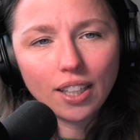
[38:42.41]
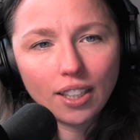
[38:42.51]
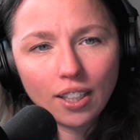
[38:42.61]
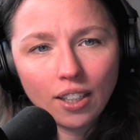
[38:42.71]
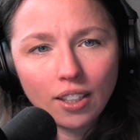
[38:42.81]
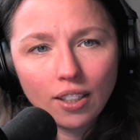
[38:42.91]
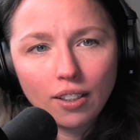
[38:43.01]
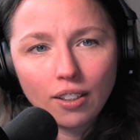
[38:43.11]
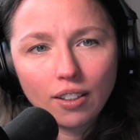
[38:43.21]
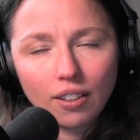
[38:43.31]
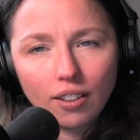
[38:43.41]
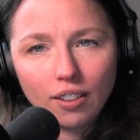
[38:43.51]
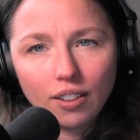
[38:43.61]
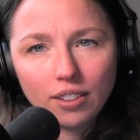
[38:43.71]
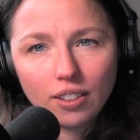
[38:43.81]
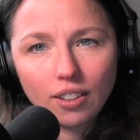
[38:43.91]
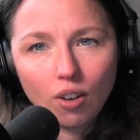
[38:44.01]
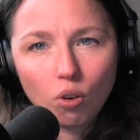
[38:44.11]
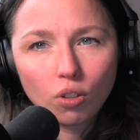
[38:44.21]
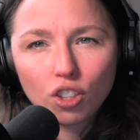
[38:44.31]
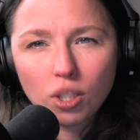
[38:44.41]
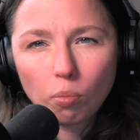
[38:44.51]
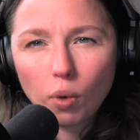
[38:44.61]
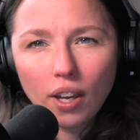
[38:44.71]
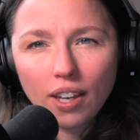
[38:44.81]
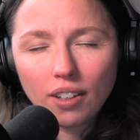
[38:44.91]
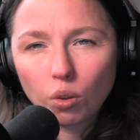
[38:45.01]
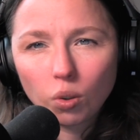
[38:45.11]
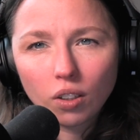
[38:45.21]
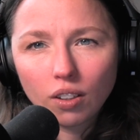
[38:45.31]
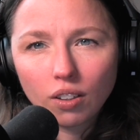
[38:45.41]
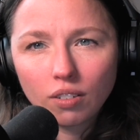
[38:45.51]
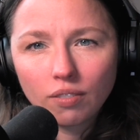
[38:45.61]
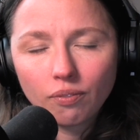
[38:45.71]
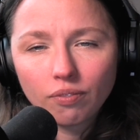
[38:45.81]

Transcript: Like uh ownership way or